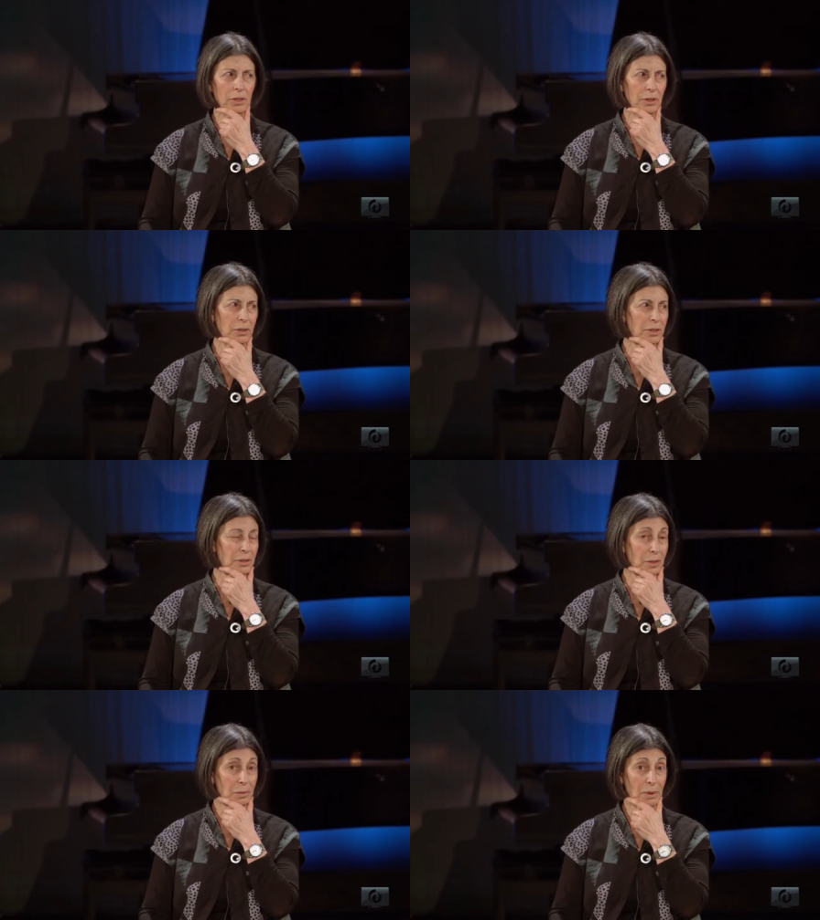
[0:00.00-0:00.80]
turn
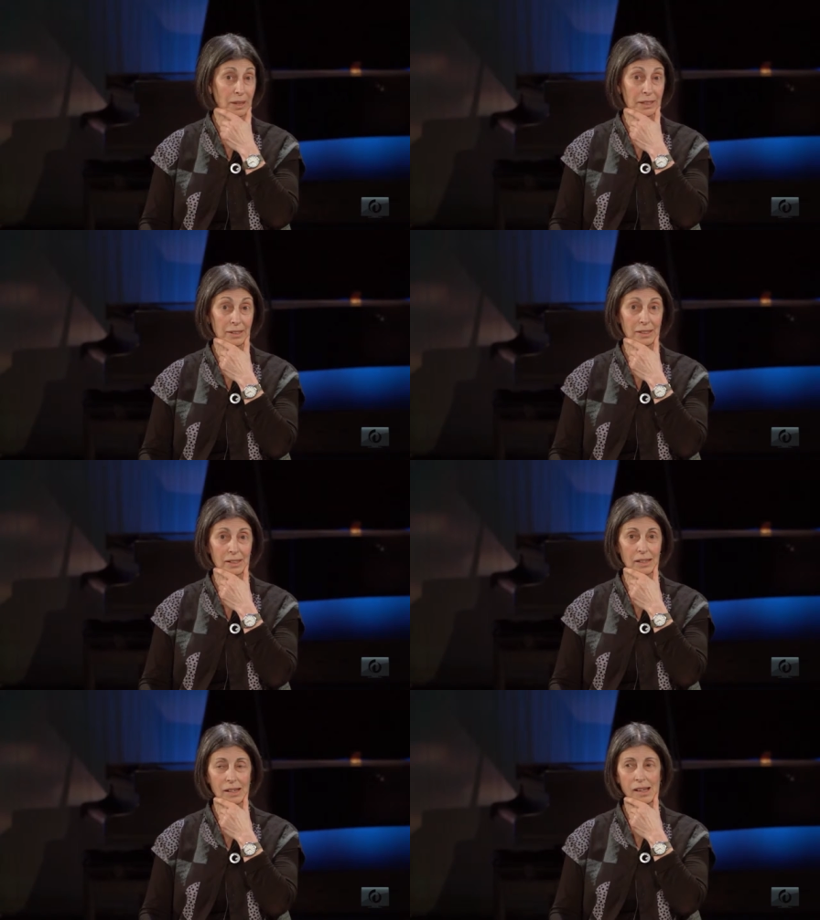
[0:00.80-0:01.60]
to the right.
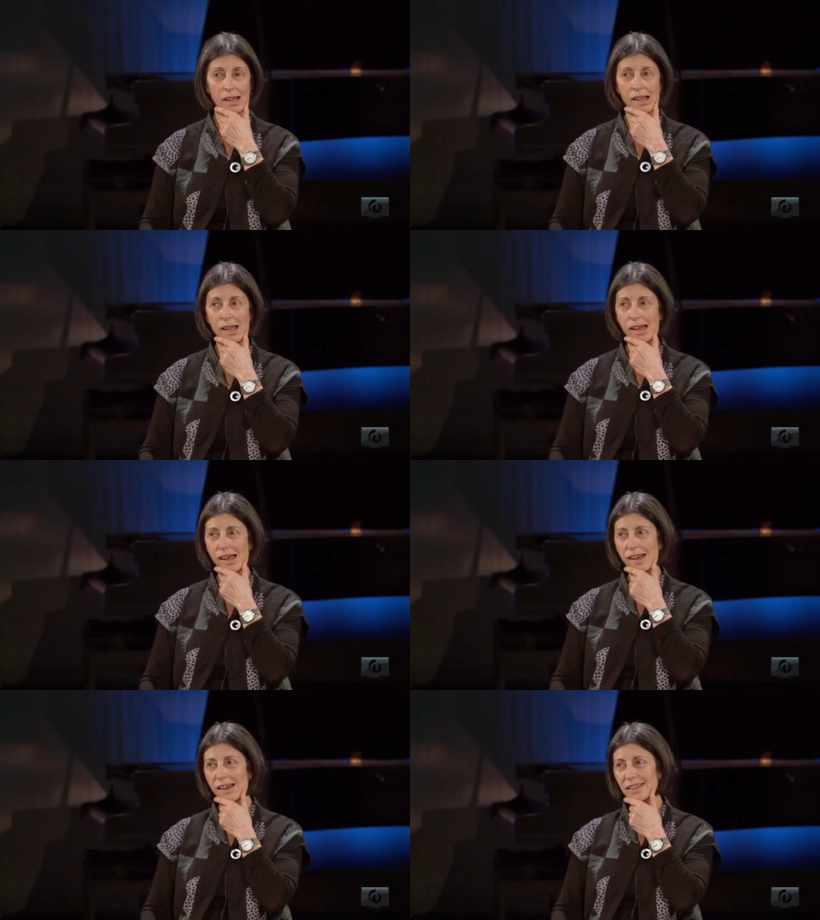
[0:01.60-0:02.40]

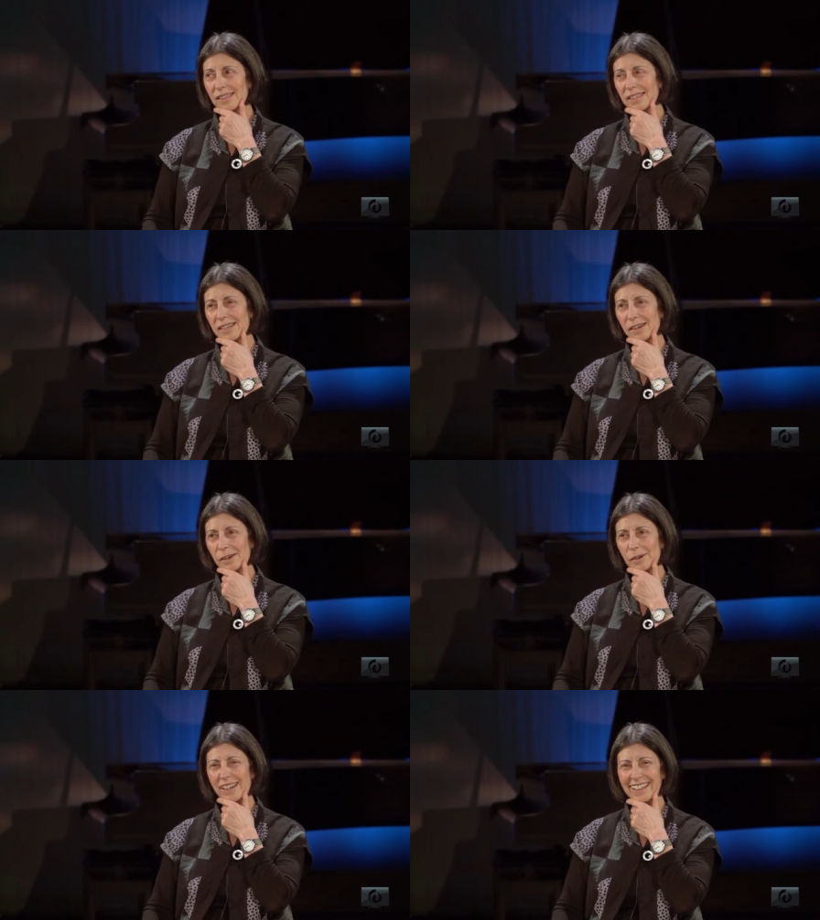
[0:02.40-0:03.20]

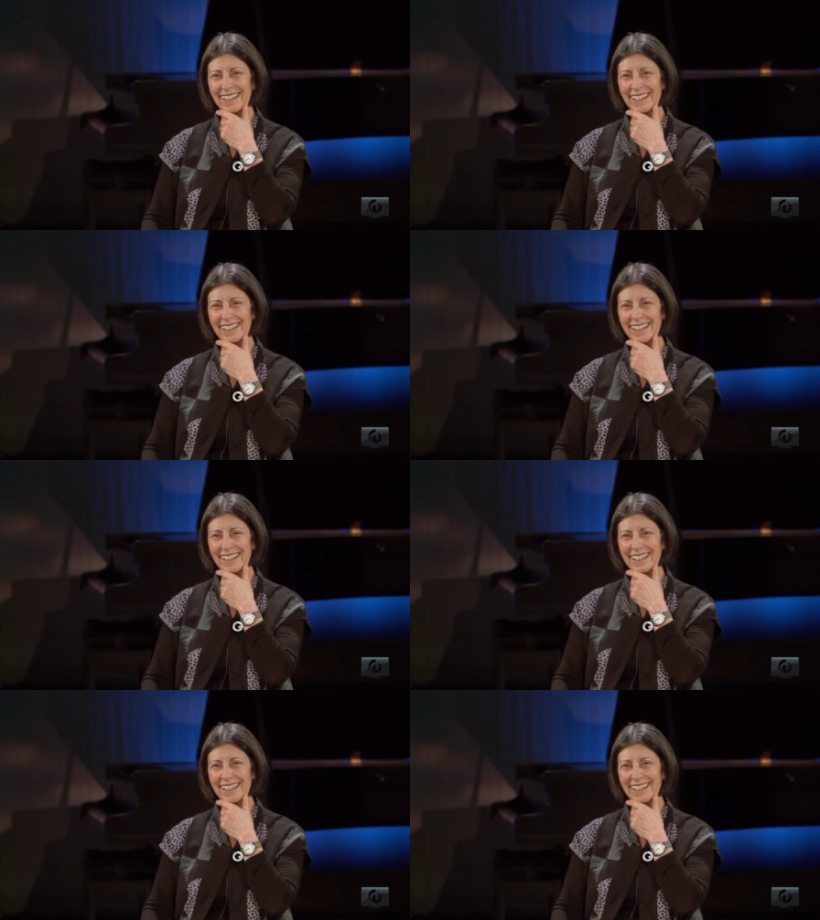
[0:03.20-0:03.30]
So